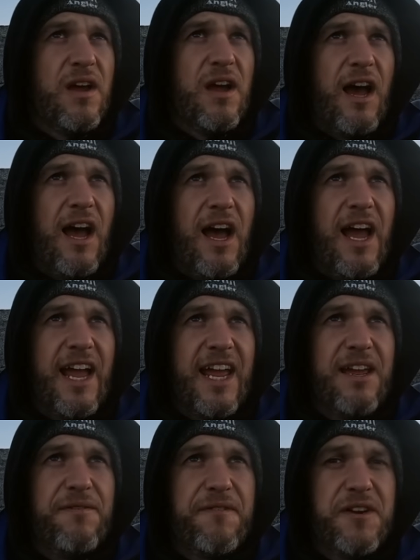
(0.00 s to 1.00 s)
Uh,
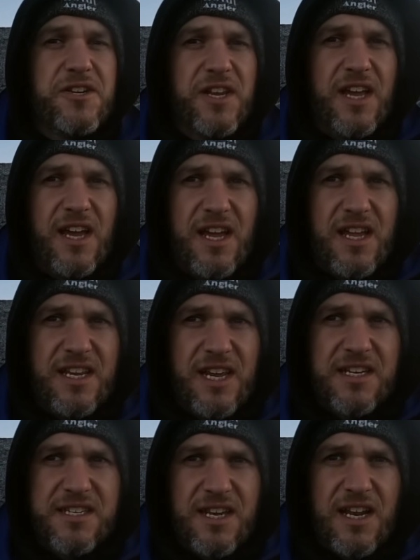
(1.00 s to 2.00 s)
he fished here
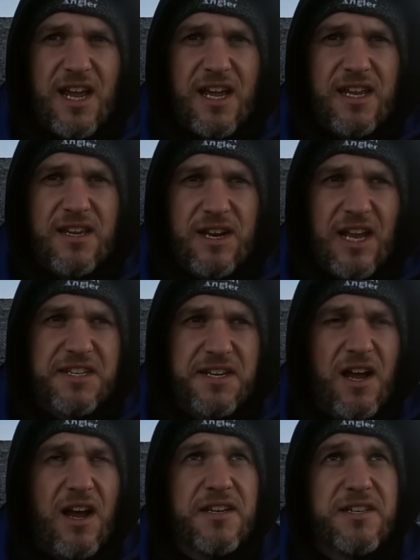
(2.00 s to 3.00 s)
yesterday, last
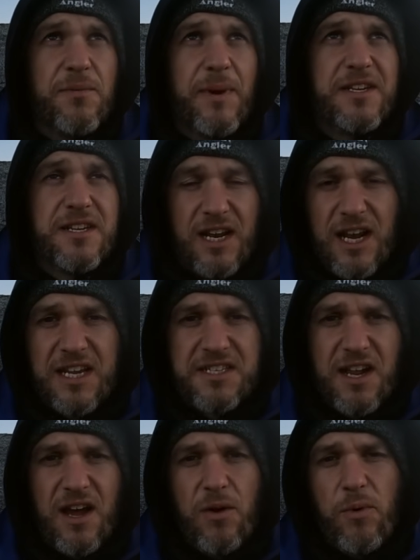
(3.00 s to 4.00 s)
night. So basically, last
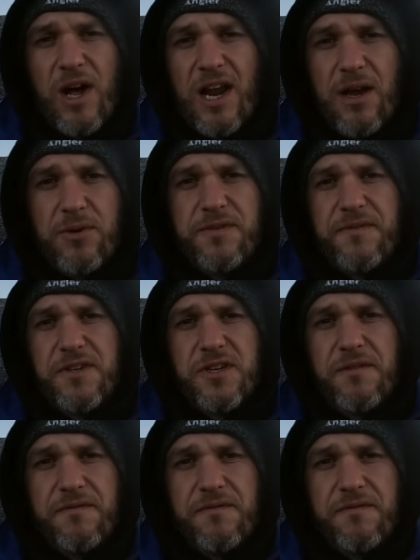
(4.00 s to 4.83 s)
night while I was fishing